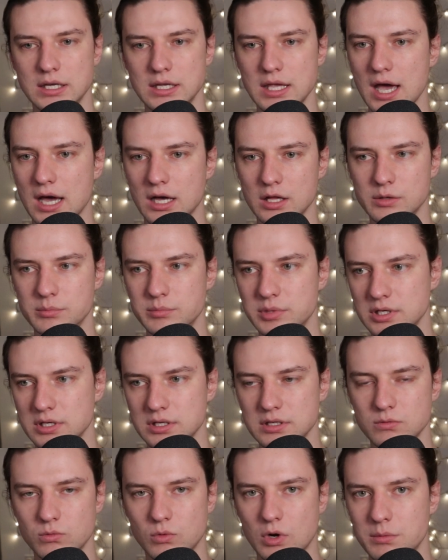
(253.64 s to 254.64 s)
yeah, I'll
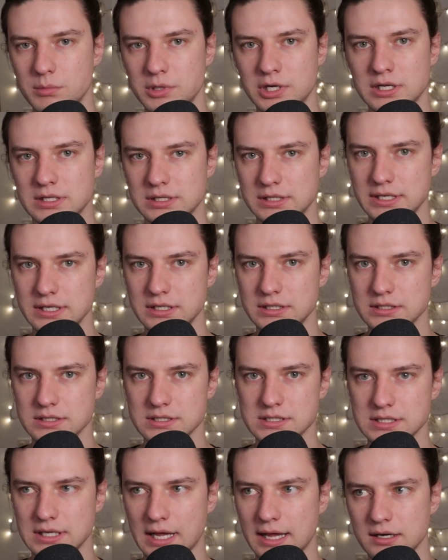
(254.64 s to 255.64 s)
be 1 minute late to
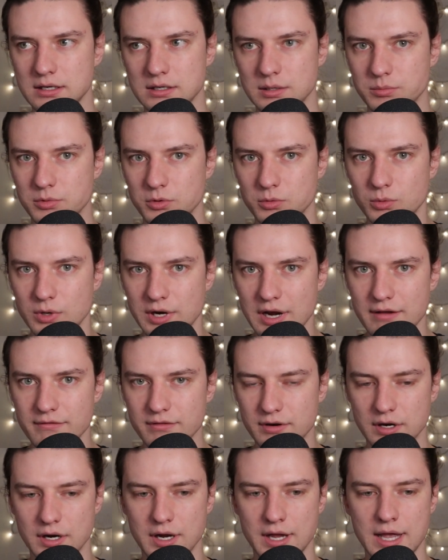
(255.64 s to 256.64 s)
the stand-up or
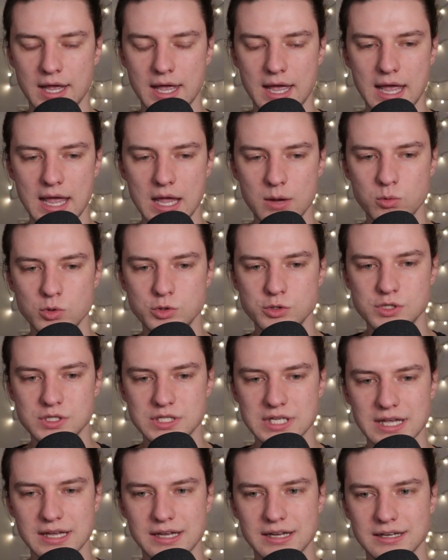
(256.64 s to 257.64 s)
whatever. It would
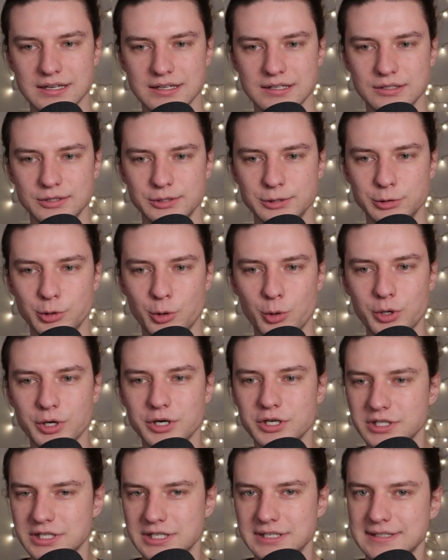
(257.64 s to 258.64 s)
just take
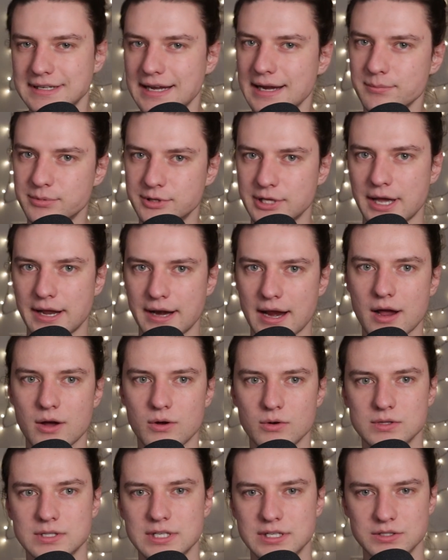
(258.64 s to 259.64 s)
longer to type that
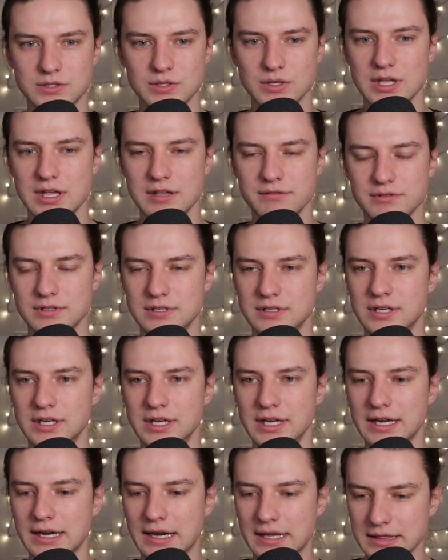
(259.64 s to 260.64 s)
out than to even
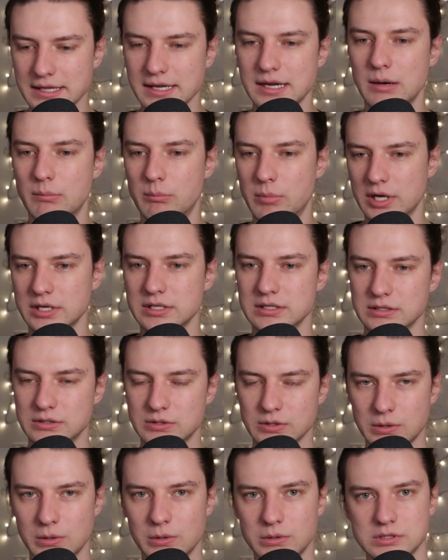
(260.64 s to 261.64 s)
click a button
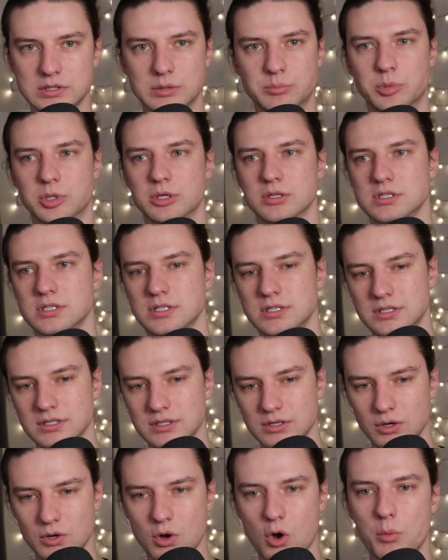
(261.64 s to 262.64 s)
to call the person,
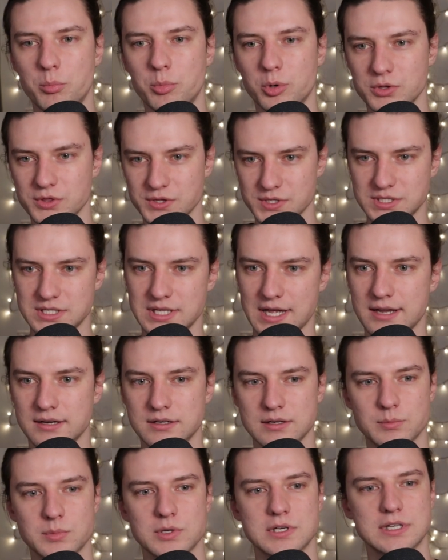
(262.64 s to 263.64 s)
hop on the
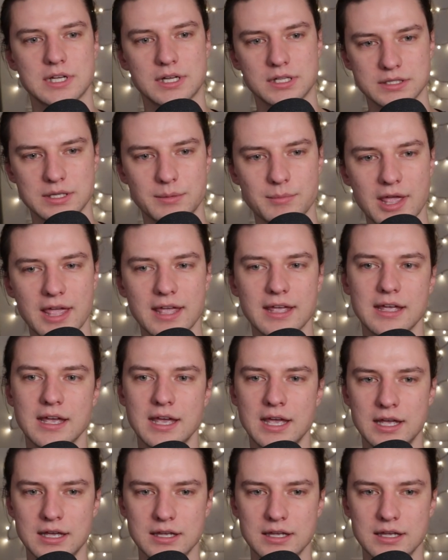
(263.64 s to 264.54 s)
stand-up and tell them, hey,